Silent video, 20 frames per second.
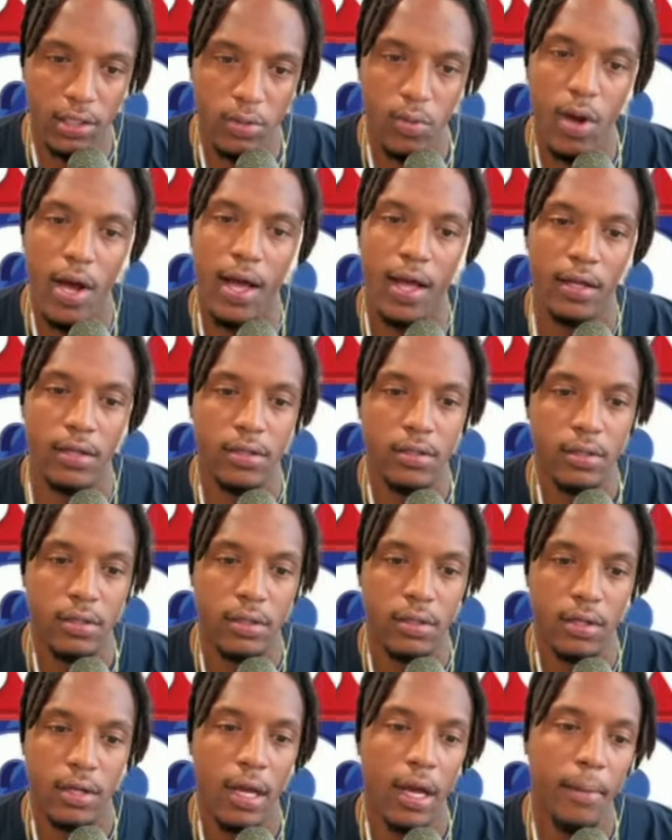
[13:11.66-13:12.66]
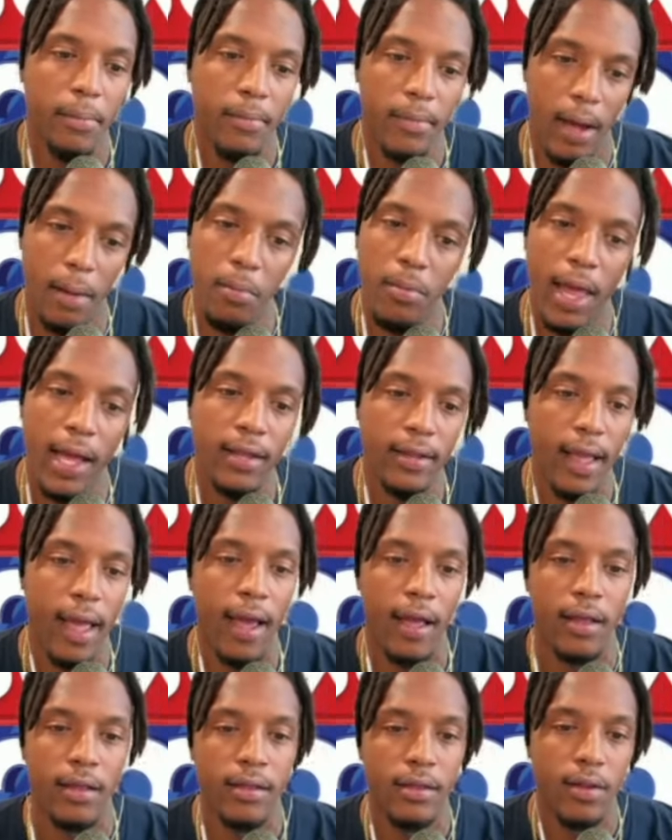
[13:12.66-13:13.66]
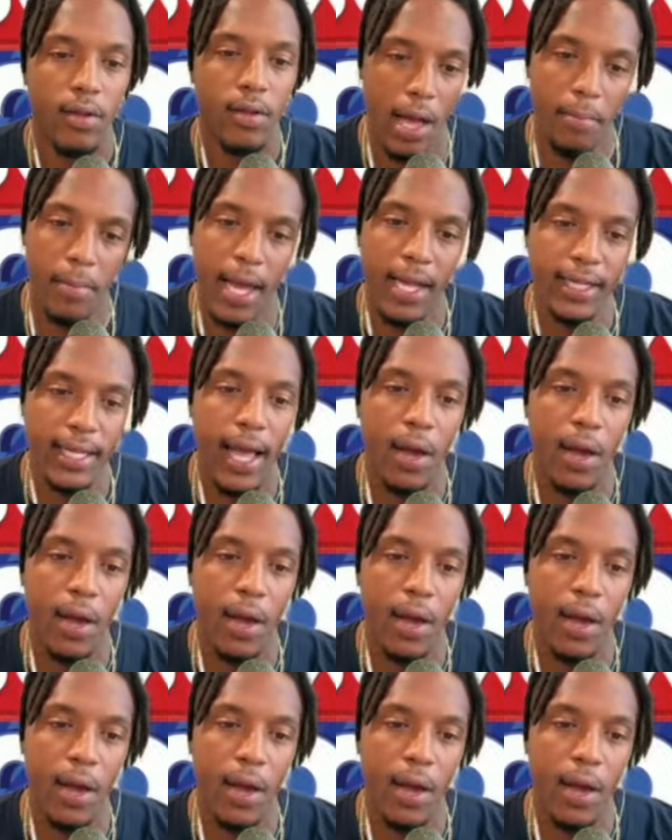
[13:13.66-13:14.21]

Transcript: Watch. I'm, I'm like that. I'm like that.